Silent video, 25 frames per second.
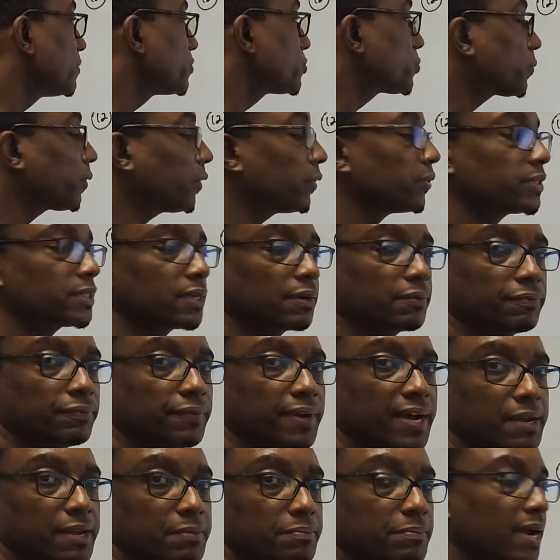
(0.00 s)
the square root of
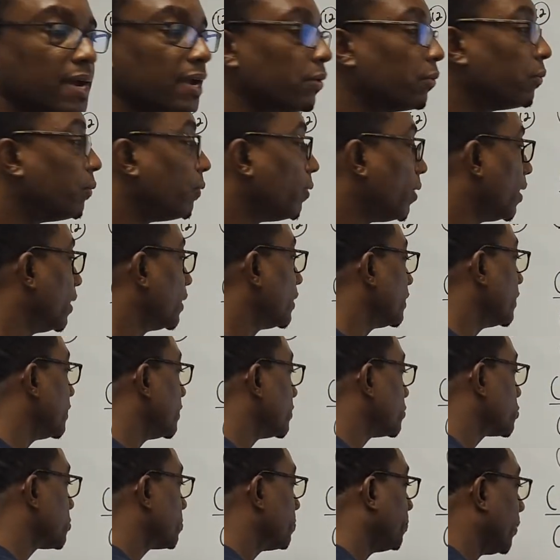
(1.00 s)
5 by 1
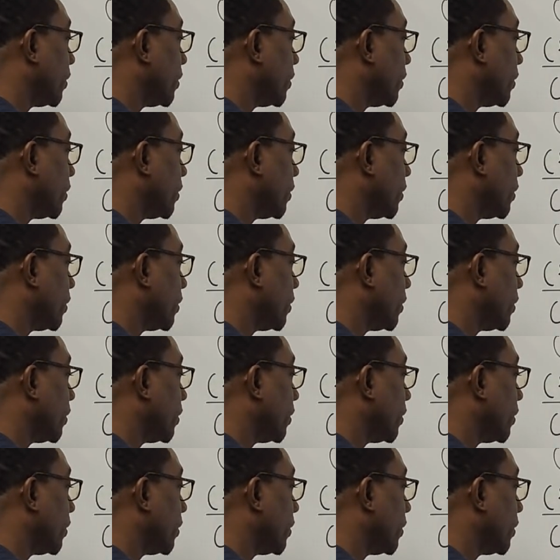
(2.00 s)
is